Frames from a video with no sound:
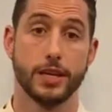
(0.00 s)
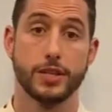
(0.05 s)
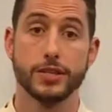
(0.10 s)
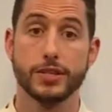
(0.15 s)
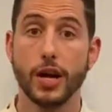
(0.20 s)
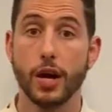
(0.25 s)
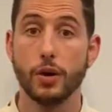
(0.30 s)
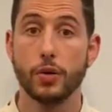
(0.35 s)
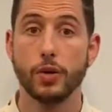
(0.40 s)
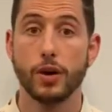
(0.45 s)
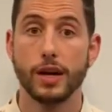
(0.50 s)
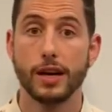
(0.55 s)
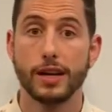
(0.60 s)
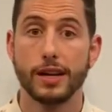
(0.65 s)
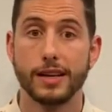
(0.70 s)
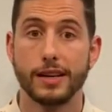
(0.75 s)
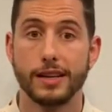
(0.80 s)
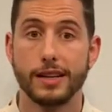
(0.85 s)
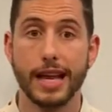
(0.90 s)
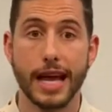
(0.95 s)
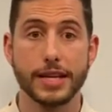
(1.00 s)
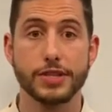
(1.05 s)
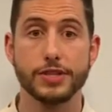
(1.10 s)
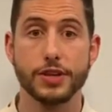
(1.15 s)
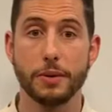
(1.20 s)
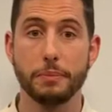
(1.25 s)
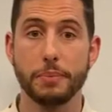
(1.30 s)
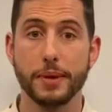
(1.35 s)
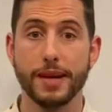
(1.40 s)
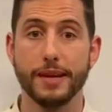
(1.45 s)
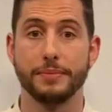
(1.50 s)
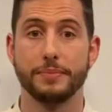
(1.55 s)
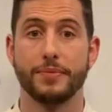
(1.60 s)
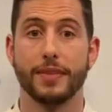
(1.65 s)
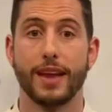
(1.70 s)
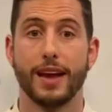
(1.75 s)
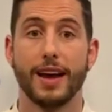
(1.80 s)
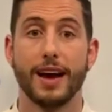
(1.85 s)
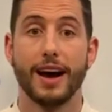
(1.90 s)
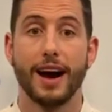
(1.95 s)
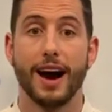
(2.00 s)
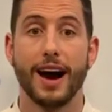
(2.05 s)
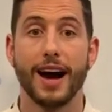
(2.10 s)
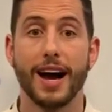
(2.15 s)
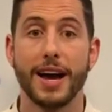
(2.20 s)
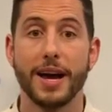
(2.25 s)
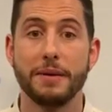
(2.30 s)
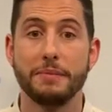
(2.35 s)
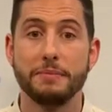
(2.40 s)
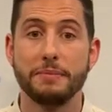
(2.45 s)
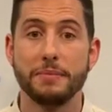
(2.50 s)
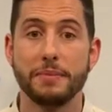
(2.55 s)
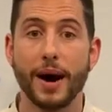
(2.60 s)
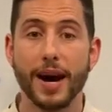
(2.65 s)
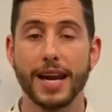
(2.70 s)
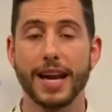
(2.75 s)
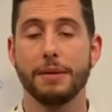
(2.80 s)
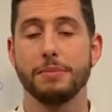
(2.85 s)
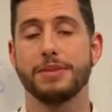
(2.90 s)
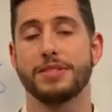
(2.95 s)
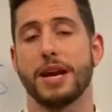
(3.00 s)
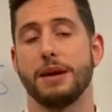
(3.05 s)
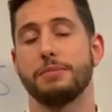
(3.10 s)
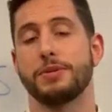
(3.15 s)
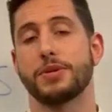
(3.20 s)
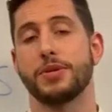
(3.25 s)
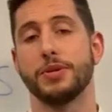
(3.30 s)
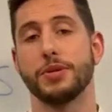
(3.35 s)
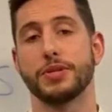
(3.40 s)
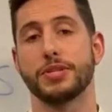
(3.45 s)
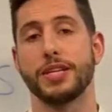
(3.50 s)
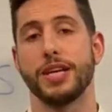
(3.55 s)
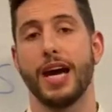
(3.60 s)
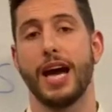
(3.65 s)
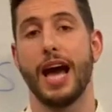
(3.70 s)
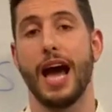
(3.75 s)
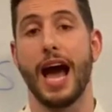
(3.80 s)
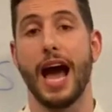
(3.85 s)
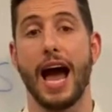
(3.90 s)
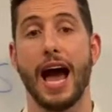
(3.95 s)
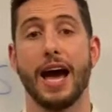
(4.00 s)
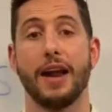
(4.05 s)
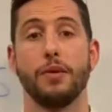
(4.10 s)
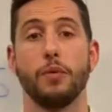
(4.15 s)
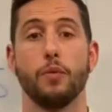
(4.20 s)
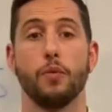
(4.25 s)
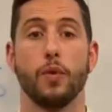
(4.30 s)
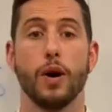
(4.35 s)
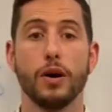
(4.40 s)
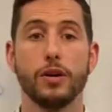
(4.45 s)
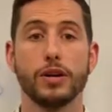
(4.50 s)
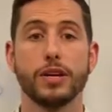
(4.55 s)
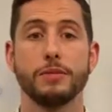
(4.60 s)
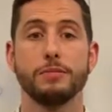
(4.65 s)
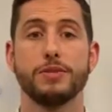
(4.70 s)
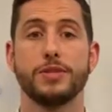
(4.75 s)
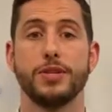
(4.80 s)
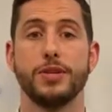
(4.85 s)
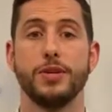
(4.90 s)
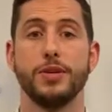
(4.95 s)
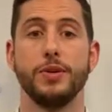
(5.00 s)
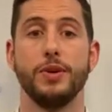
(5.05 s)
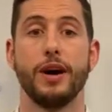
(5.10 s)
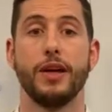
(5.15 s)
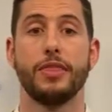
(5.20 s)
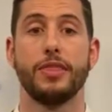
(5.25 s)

So, let's jump in. Hi, my name is James Coursier, and welcome to